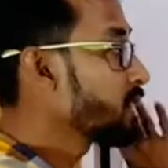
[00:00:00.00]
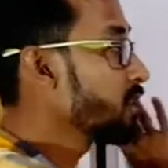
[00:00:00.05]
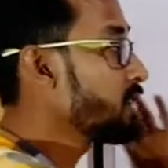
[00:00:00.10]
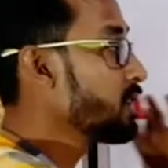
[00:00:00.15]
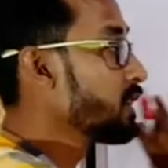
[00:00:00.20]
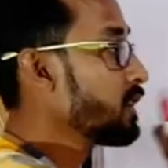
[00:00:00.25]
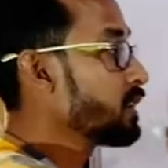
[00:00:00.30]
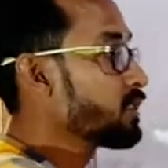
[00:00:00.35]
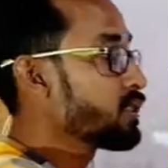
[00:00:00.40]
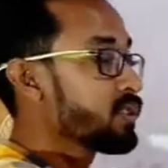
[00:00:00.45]

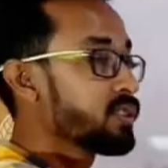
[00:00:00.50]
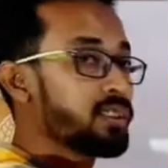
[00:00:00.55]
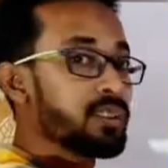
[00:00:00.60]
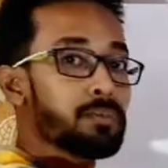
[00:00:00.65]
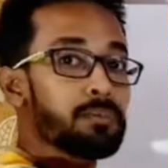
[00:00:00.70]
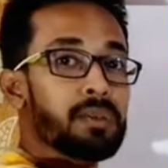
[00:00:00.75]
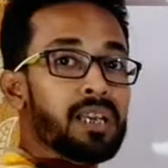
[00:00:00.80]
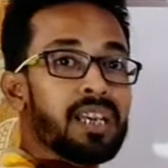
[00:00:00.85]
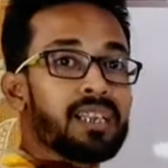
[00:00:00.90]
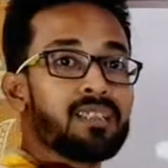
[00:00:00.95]

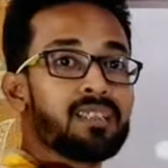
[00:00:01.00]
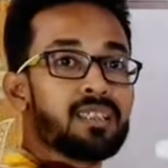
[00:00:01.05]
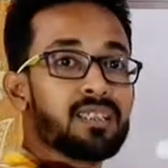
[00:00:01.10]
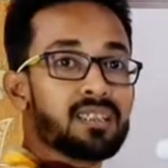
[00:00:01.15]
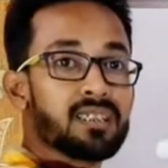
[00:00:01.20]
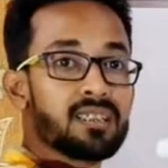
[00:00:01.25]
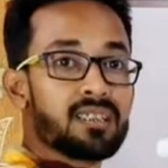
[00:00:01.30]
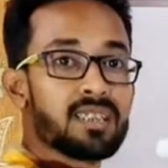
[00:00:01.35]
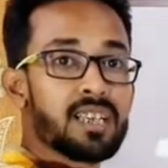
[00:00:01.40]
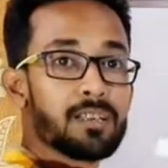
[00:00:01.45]
relationship, like
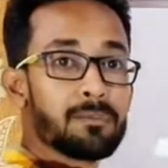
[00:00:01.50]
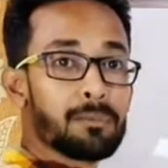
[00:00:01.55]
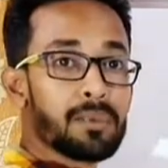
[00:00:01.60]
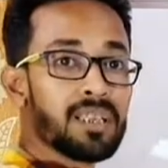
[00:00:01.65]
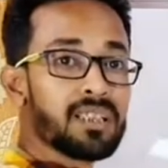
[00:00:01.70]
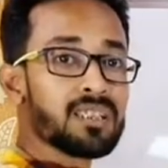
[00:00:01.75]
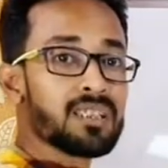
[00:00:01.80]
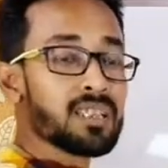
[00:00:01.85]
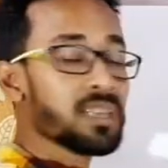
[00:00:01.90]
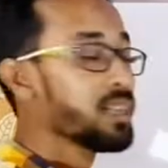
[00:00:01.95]
this. That
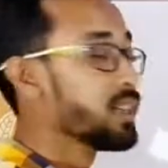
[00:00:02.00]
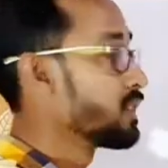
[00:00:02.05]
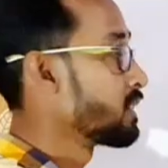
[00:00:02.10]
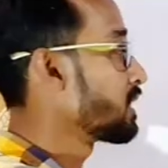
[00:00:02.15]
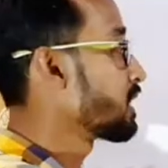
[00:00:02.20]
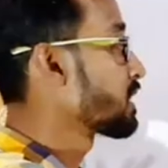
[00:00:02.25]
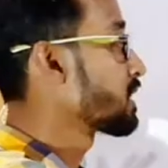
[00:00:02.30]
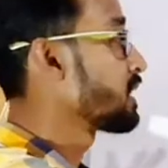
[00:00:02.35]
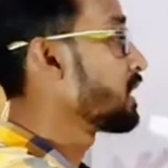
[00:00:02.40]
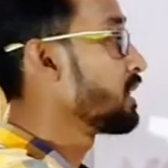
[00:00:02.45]
means
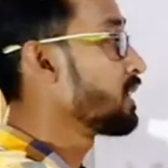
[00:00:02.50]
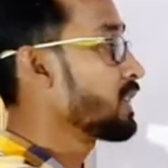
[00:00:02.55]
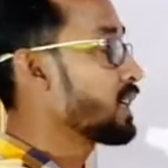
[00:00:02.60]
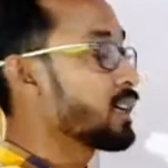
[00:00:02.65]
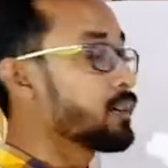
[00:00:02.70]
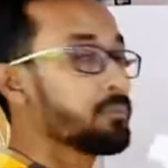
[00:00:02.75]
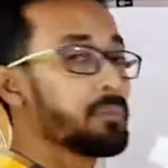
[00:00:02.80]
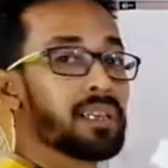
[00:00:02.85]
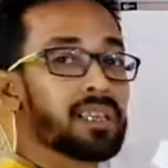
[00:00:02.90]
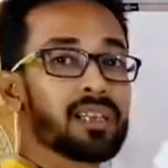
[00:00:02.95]
the
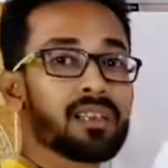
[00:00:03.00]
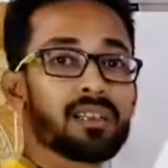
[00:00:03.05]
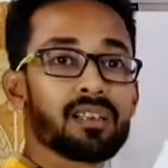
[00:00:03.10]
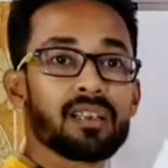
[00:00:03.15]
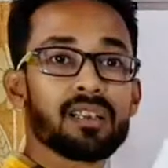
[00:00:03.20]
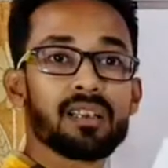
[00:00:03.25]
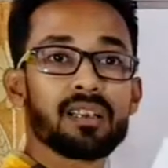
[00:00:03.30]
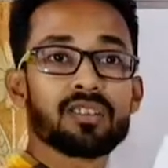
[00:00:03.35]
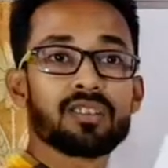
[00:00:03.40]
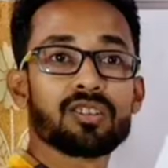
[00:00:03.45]
syntagmatic
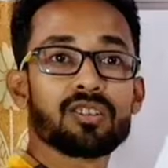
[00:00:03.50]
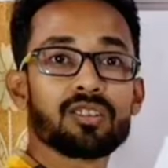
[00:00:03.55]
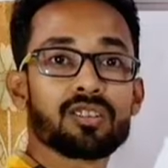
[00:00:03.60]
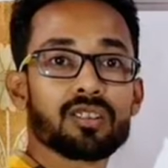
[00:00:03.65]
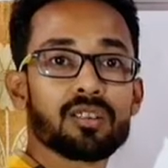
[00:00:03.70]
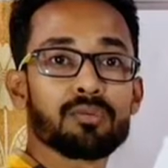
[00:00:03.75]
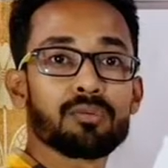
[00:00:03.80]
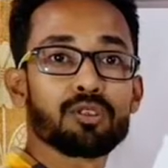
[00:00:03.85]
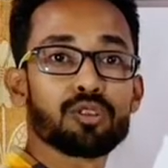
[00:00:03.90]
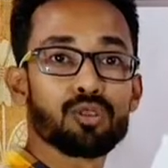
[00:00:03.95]

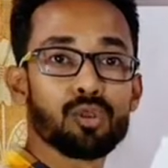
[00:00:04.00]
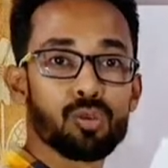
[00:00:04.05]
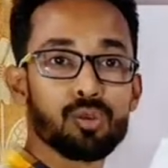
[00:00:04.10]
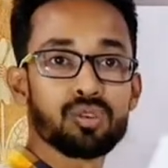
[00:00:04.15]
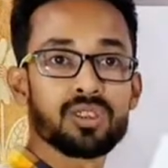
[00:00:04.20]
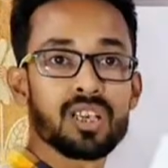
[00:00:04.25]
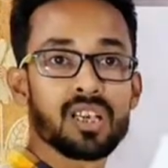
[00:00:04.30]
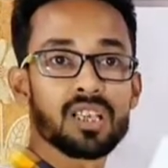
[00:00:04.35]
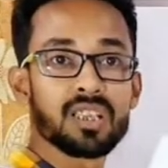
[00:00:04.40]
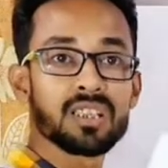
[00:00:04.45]
relationship
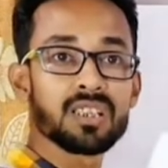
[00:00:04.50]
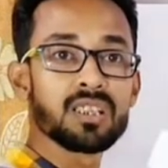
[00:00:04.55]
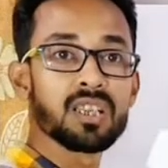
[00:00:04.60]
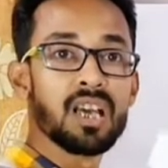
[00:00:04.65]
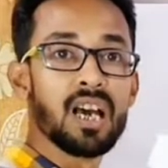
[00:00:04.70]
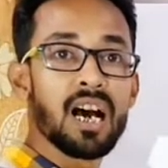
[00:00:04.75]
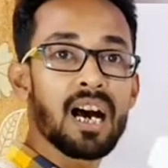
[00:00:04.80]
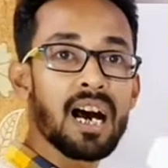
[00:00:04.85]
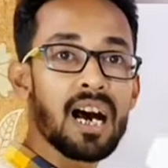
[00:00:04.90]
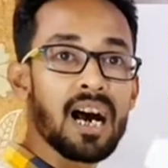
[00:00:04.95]
shows us
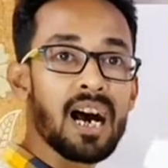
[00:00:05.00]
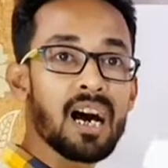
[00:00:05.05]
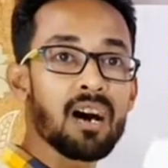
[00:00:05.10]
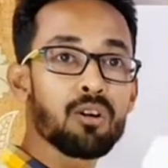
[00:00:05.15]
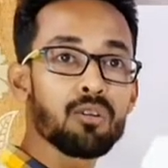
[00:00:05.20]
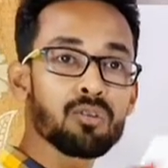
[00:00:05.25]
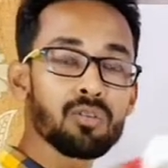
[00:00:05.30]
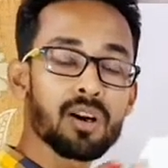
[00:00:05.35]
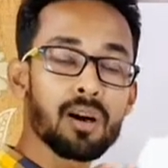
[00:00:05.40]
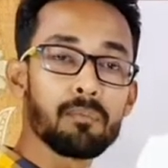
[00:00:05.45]

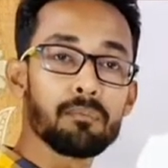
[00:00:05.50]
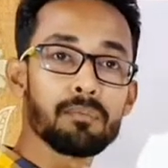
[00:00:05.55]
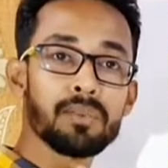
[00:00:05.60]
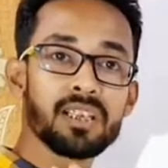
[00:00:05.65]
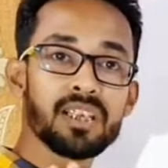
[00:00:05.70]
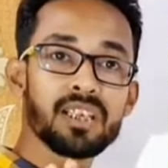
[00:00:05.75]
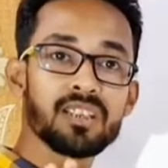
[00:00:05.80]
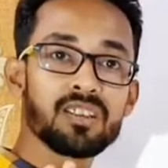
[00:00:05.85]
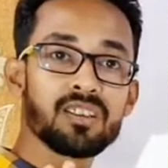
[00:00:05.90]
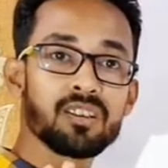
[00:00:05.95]
how
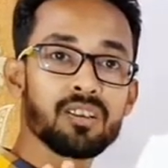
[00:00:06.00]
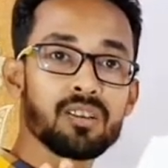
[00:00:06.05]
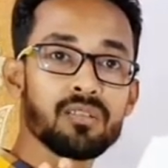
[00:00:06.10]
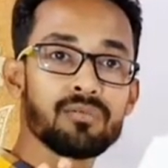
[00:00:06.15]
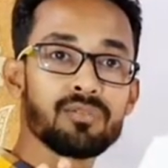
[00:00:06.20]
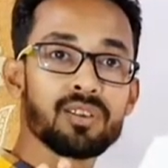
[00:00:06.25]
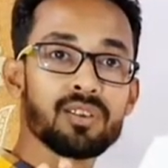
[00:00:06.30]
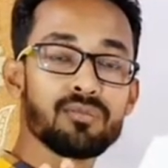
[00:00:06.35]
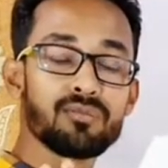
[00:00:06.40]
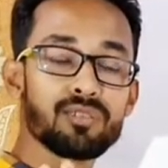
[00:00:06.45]
combination
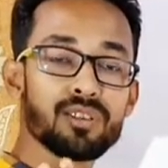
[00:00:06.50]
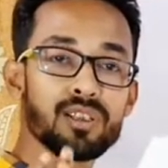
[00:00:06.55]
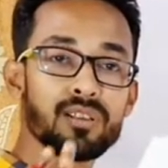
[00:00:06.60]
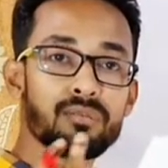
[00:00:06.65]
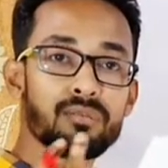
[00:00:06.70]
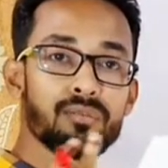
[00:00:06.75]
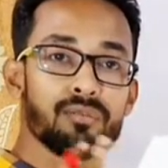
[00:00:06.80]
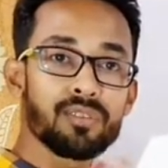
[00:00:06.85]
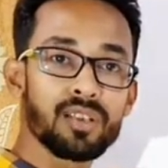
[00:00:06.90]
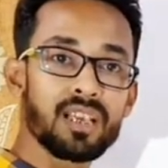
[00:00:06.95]
of
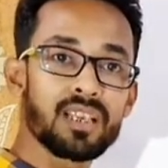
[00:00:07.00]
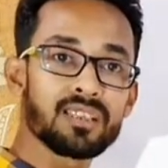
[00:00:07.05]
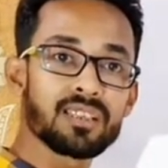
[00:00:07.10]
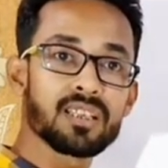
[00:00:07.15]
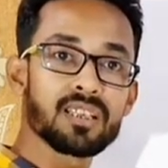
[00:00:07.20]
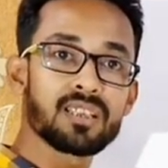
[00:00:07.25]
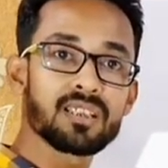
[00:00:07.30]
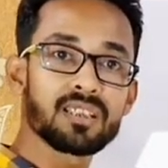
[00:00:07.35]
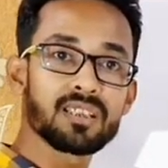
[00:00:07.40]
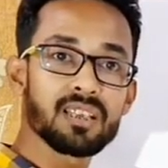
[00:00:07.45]
different
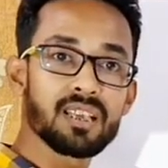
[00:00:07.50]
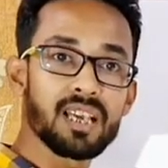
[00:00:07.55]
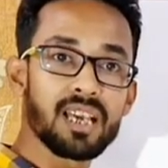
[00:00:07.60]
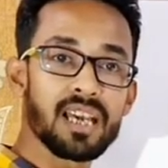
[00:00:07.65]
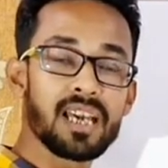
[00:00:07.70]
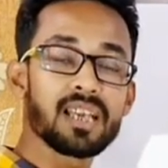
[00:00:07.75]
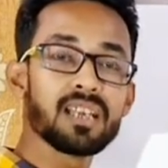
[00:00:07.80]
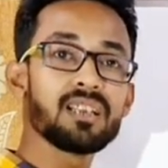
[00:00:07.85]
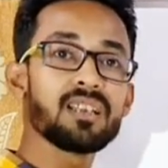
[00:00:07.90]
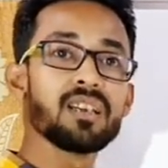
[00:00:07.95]
phrases
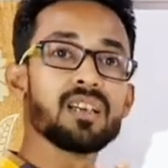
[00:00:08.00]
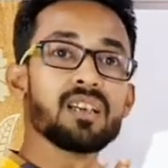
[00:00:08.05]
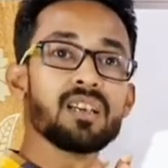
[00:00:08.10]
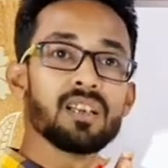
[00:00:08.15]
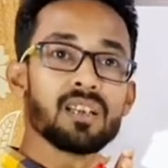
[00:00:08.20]
and